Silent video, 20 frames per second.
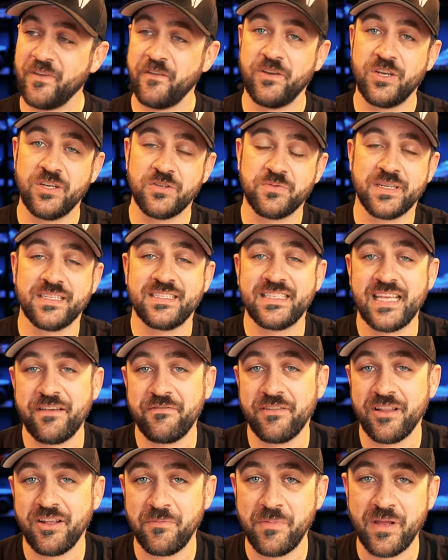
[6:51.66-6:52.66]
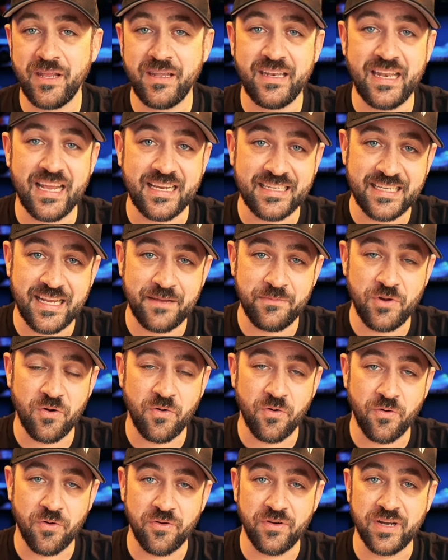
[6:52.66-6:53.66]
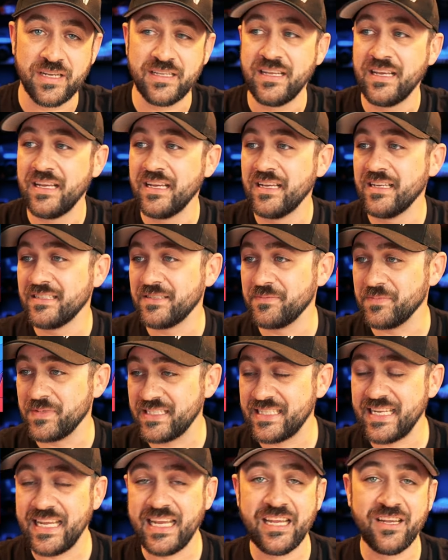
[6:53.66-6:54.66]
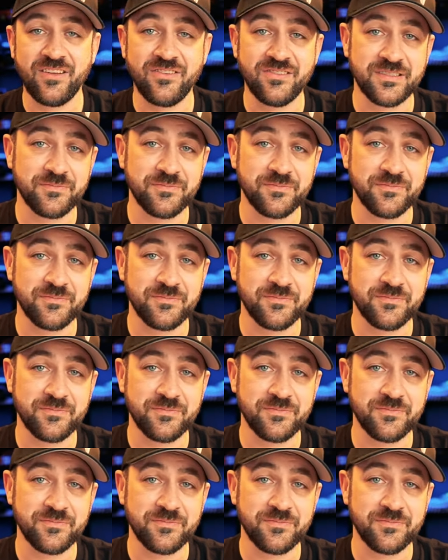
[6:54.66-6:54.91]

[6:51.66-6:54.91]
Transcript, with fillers: you just want to save a little bit next time you're ordering some steel,